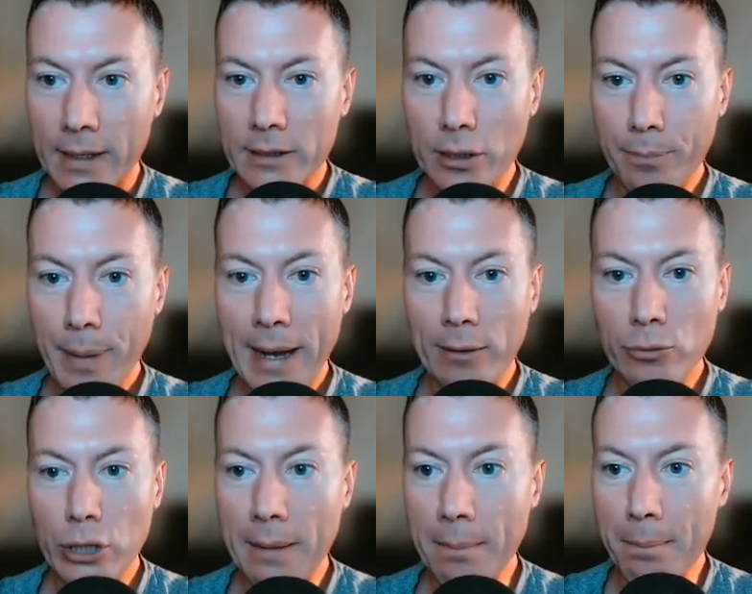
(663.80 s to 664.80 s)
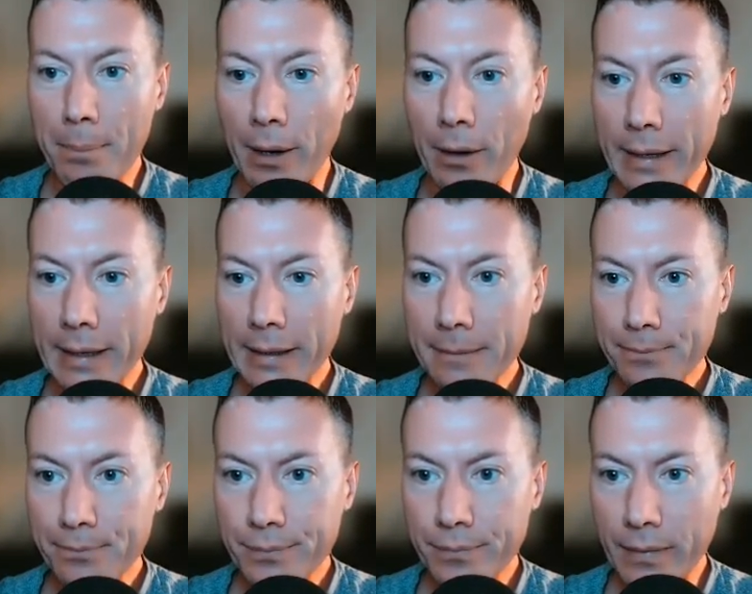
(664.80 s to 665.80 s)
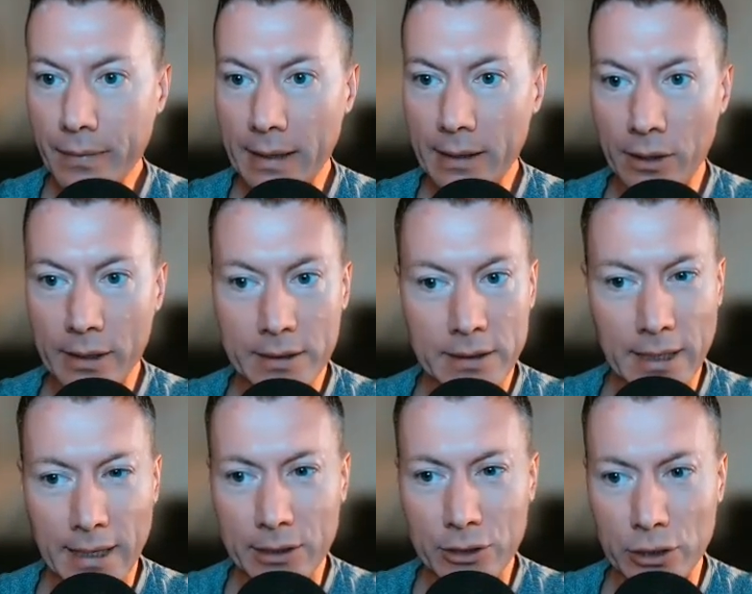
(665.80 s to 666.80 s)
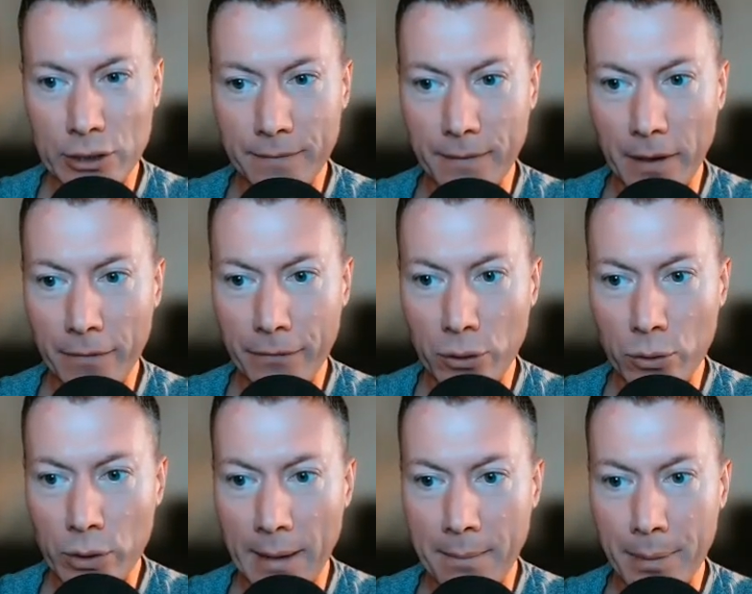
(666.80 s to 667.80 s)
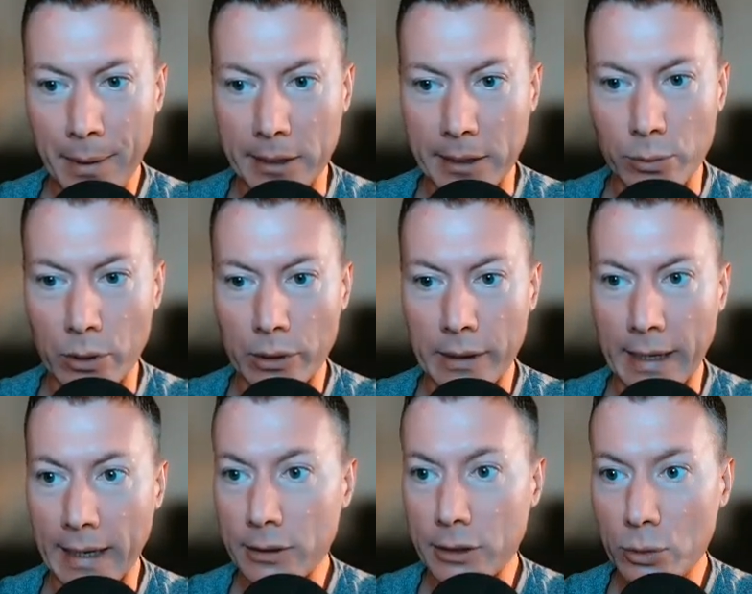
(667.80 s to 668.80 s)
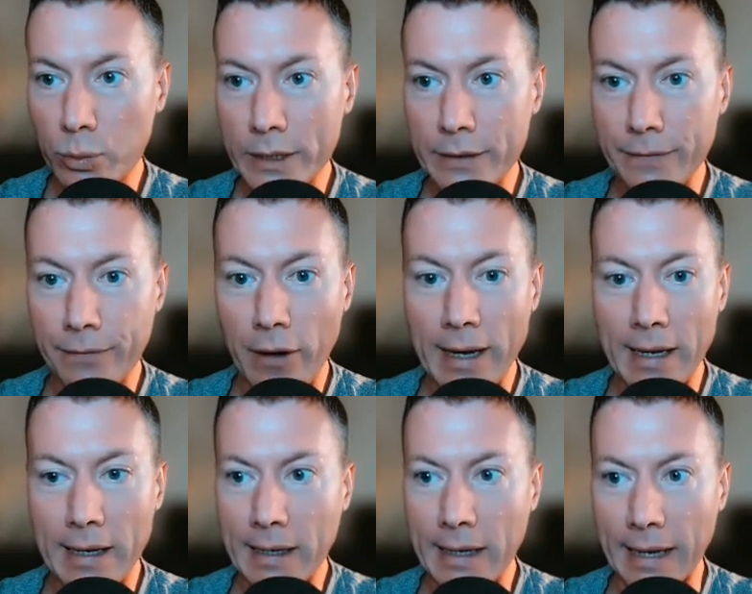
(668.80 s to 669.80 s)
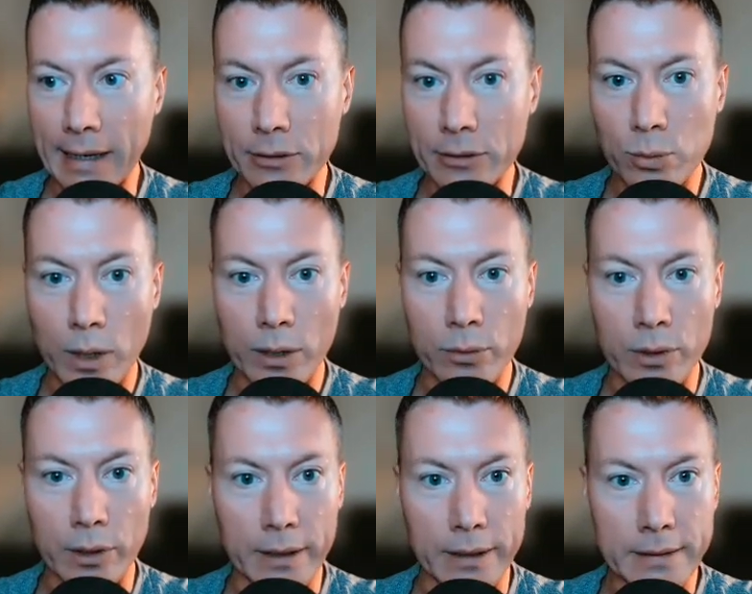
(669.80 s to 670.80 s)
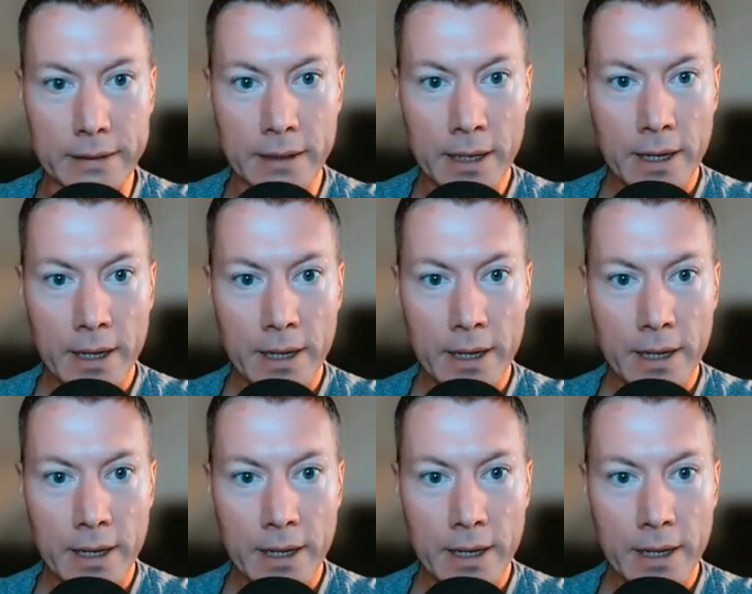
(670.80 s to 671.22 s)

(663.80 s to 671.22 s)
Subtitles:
So pound yen buy. And like I said, it's just a few yen pairs we're looking at. And Swiss franc yen as well, guys.